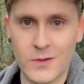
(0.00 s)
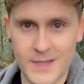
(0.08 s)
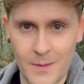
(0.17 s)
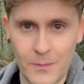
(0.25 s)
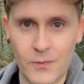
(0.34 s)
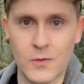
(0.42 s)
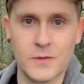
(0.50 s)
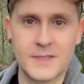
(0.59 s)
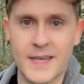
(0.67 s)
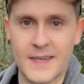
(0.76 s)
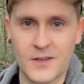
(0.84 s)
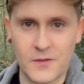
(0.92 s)
sample
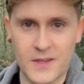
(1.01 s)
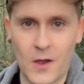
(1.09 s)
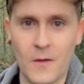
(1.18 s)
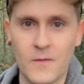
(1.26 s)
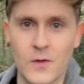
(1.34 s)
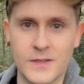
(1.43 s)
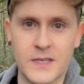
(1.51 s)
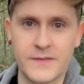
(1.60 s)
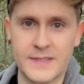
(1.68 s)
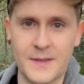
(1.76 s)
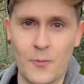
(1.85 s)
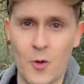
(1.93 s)
taken on the iPhone
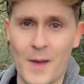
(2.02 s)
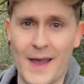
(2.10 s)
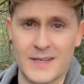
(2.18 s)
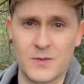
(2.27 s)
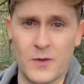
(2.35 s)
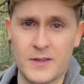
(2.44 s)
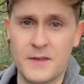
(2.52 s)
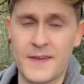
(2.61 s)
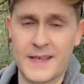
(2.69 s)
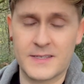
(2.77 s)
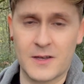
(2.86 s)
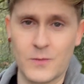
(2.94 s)
17 Pro Max, and one of the
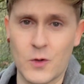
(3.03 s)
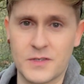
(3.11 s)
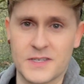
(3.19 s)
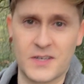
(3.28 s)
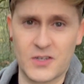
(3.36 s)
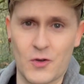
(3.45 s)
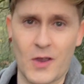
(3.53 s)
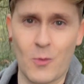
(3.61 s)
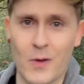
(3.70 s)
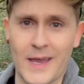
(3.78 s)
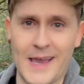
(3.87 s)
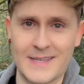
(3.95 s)
things I'm noticing straight
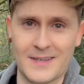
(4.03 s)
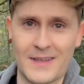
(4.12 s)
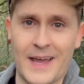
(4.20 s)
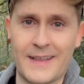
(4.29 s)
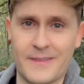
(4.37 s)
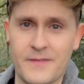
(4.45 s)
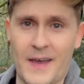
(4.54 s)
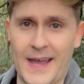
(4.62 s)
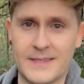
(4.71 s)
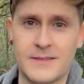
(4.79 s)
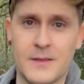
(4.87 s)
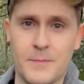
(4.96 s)
away is I like the
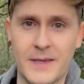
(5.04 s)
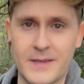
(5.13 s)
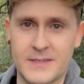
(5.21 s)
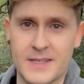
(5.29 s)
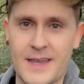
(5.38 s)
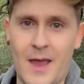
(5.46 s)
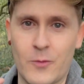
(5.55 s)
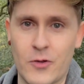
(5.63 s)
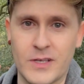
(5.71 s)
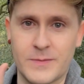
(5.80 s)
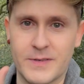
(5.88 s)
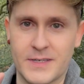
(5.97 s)
fact that because the camera
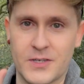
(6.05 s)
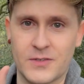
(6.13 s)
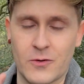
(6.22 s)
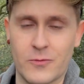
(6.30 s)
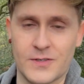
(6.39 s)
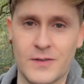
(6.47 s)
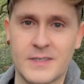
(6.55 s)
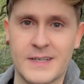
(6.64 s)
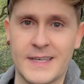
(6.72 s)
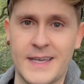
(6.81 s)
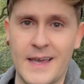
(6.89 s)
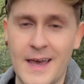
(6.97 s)
is positioned
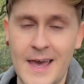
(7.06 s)
horizontally,